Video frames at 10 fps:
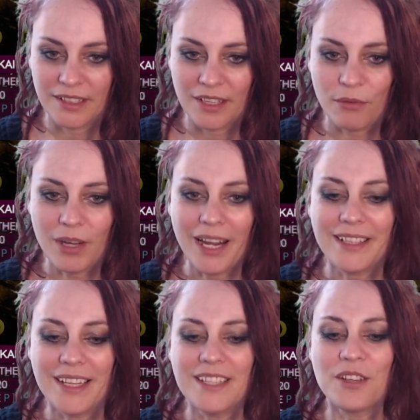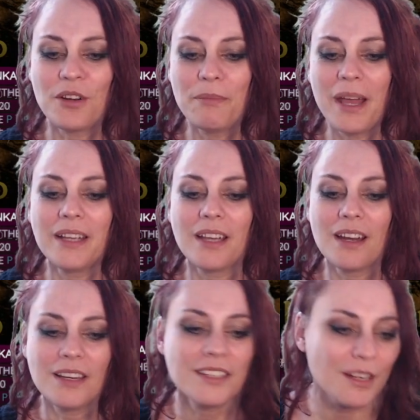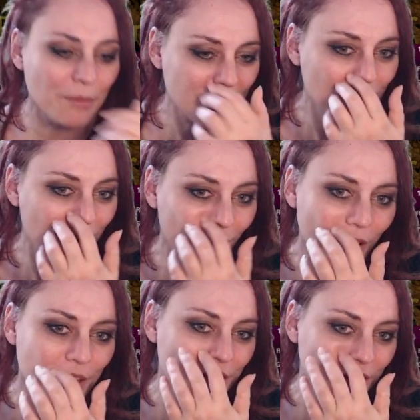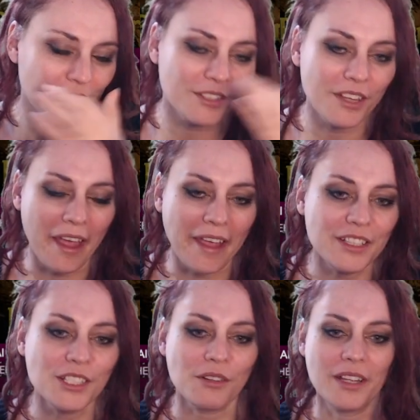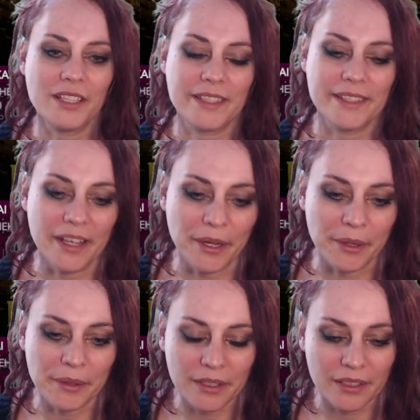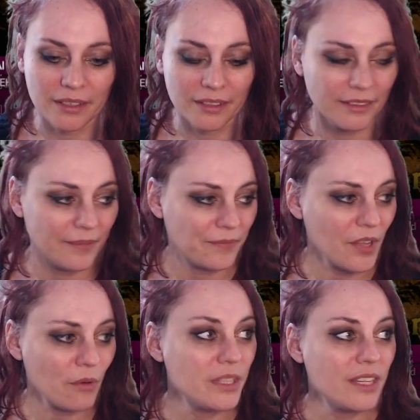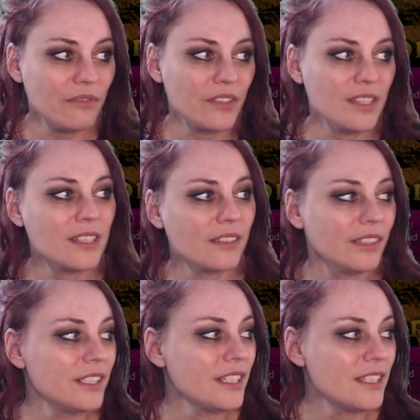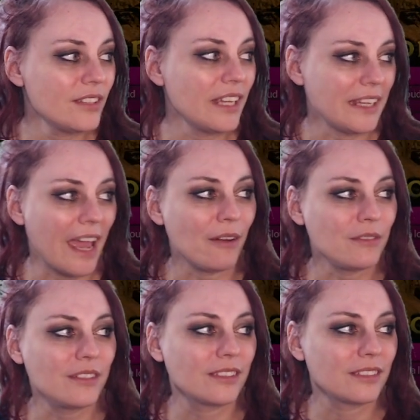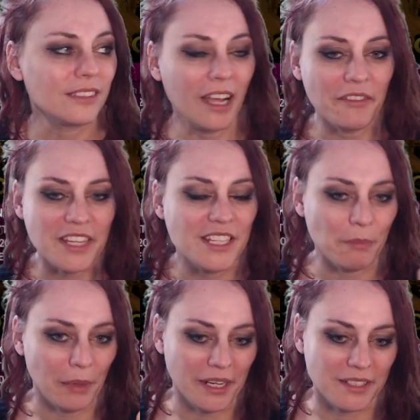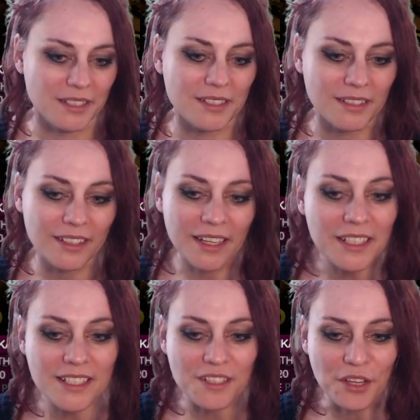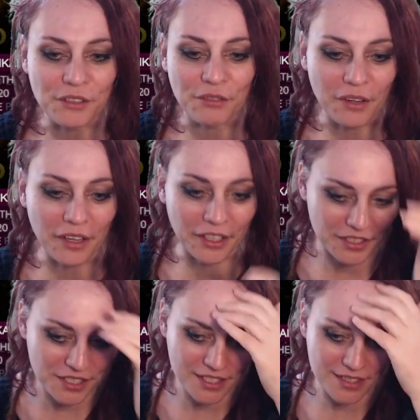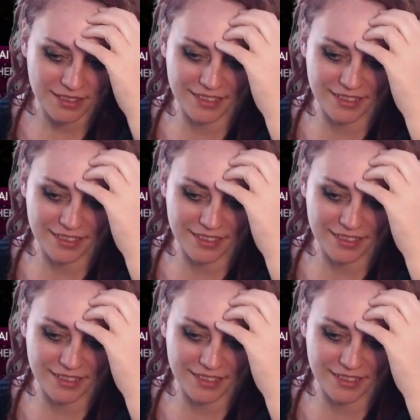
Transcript: Well, at least our bag are a little bit closer to the entrance now. Now we definitively need to get out of this place. It is not for us.